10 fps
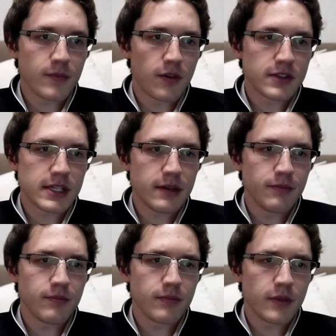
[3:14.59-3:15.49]
obviously,
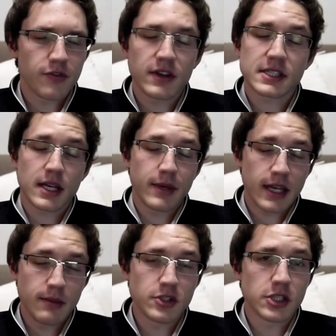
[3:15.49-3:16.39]
the first time I
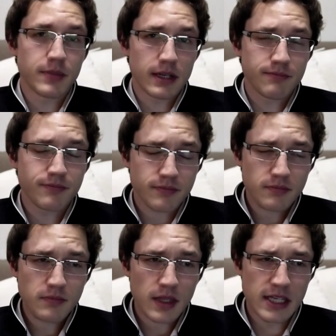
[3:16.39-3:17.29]
came to Japan
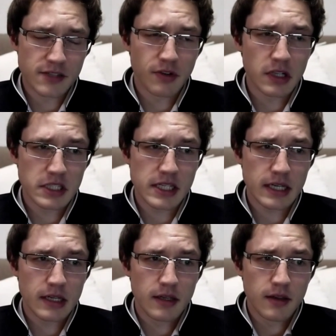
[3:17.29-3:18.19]
as a
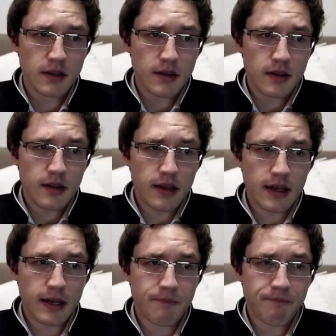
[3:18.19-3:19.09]
volunteer,
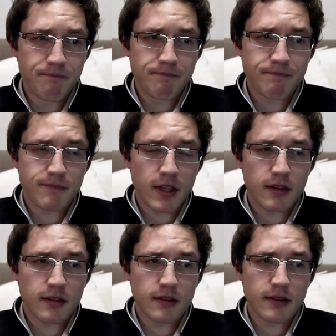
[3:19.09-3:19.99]
I
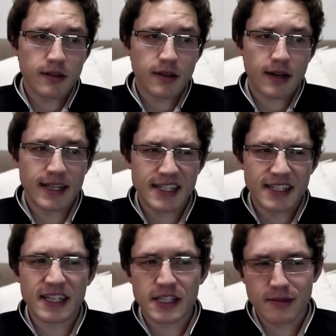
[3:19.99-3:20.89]

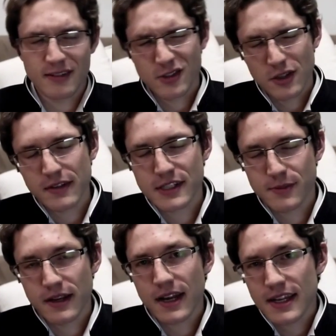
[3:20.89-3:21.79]
did
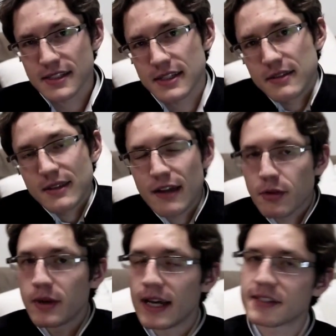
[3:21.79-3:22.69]
expect, I guess
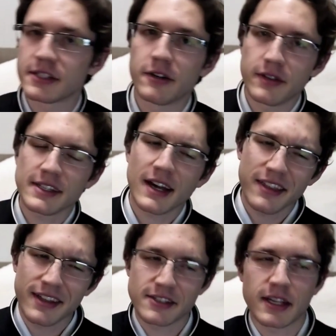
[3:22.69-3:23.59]
everybody has to go through it. I
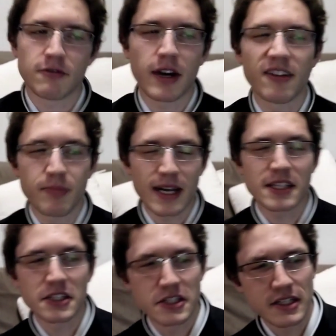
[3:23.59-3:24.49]
think it's like a rite of
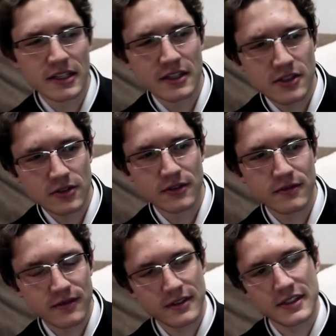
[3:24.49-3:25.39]
passage in a sort of
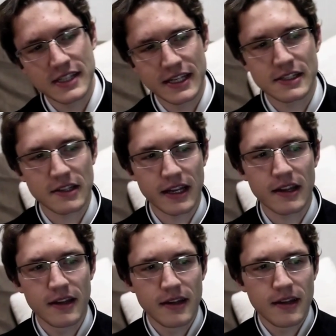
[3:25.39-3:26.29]
sense.
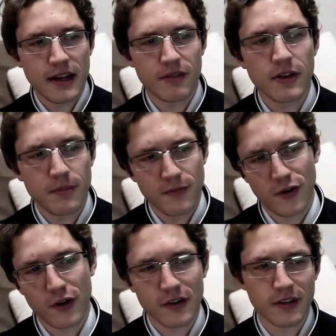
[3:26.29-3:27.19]
Like, every
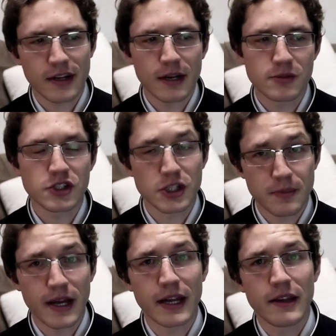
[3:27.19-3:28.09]
foreigner that comes to
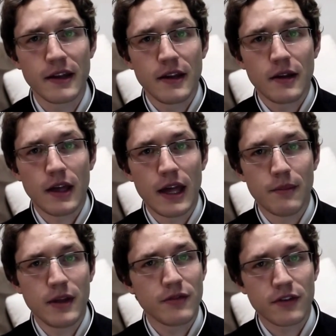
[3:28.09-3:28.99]
Japan,
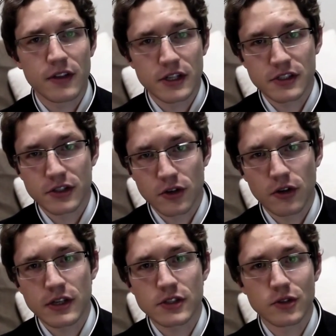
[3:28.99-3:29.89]
even if they're just a
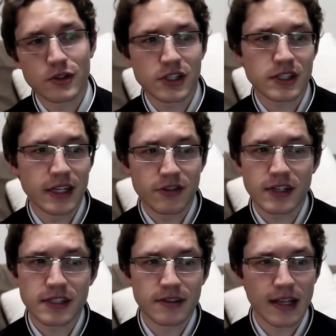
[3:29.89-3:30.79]
tourist or just
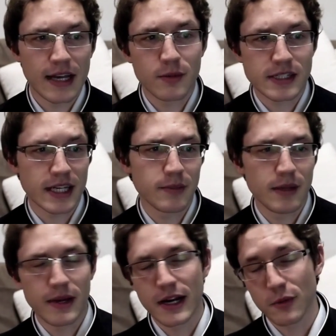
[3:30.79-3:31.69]
interested in the language,
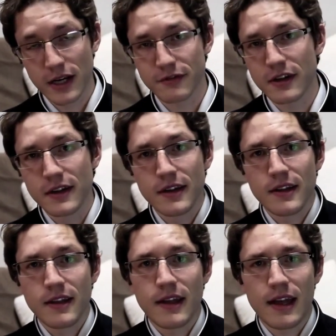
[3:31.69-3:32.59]
anime, manga, whatever,
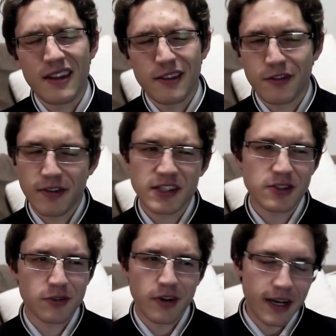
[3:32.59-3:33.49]
the first
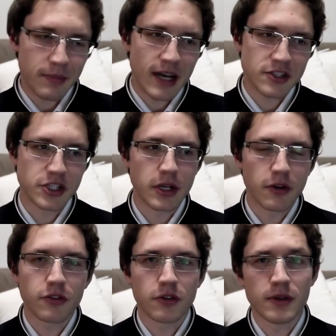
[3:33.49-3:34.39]
sort of rite of passage you
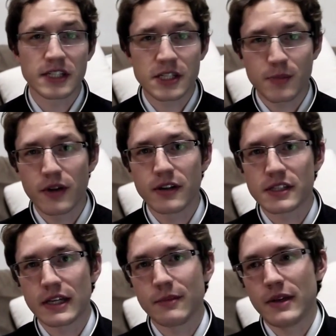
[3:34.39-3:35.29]
go through is
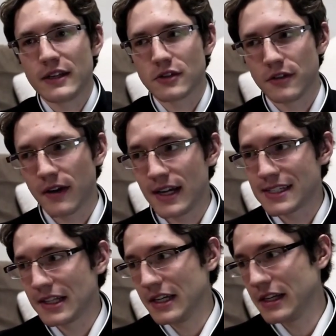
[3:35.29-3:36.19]
experiencing being sort of
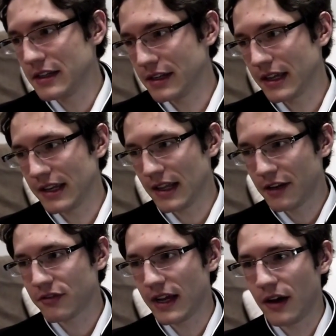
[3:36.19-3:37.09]
isolated and
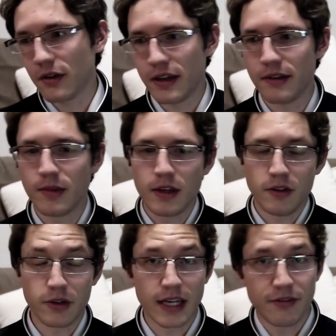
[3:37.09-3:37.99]
left out, and
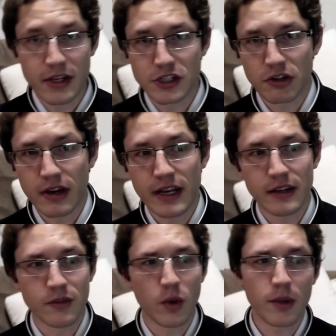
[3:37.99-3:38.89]
you can never integrate,
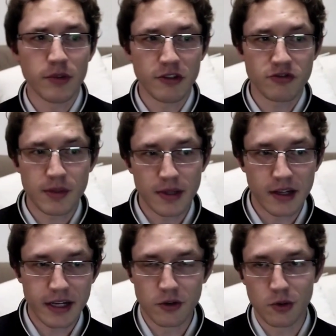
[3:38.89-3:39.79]
and why won't they treat me
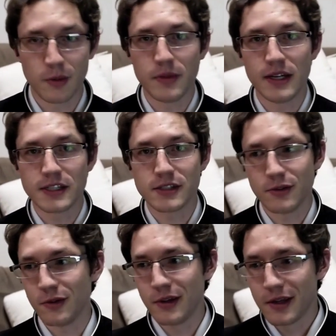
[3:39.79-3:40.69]
like a normal
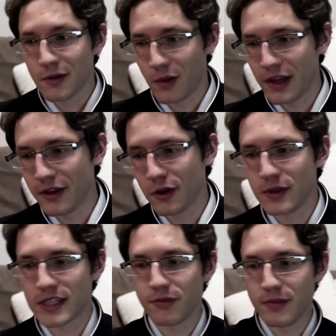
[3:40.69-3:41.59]
person? Why are they
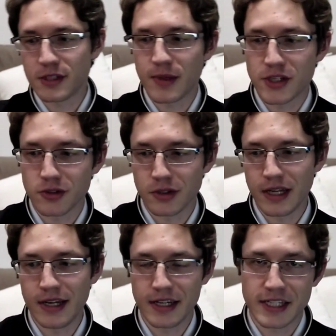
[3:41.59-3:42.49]
always giving me special
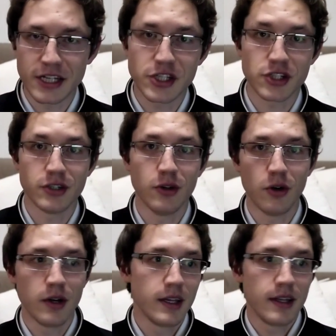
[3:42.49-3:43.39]
attention,
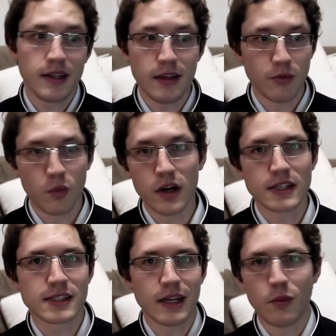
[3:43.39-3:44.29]
or even
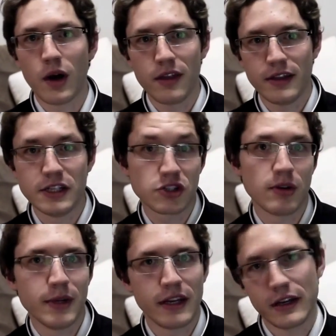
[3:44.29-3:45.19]
worse, like, why are they
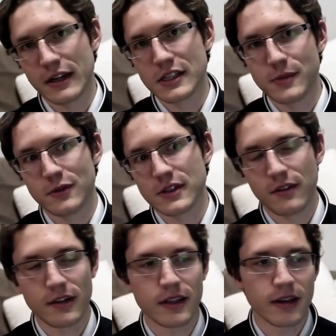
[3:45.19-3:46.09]
discriminating against me, or
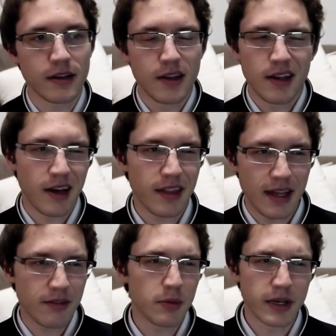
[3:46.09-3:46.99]
something like that? I think
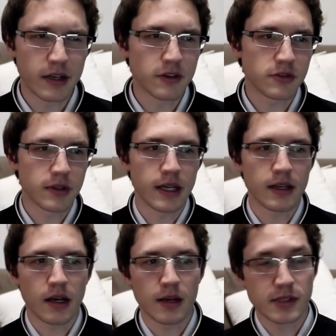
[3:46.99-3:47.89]
everybody goes through
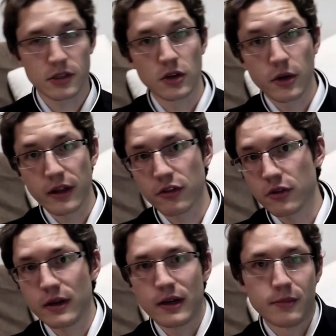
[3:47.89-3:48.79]
that. I'm still going
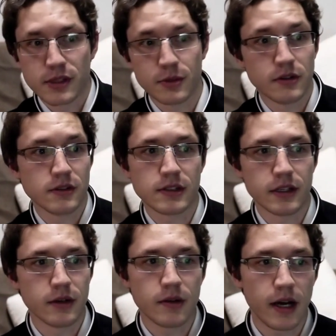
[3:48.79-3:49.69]
through it, I suppose, you
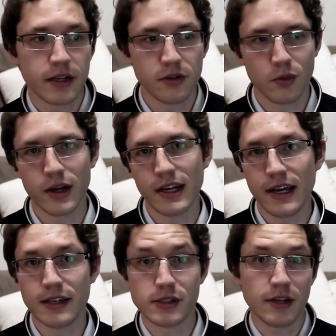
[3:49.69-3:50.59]
know. I don't know when it
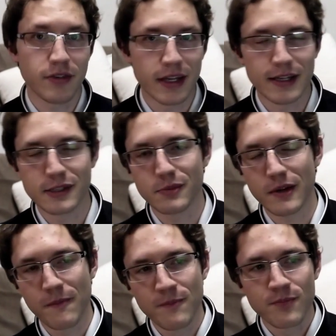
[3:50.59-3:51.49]
ends, if it ends,
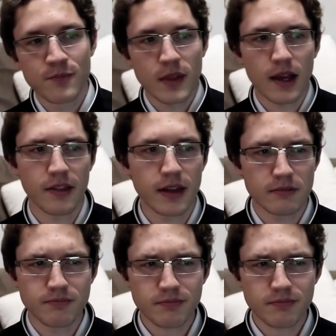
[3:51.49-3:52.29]
but I think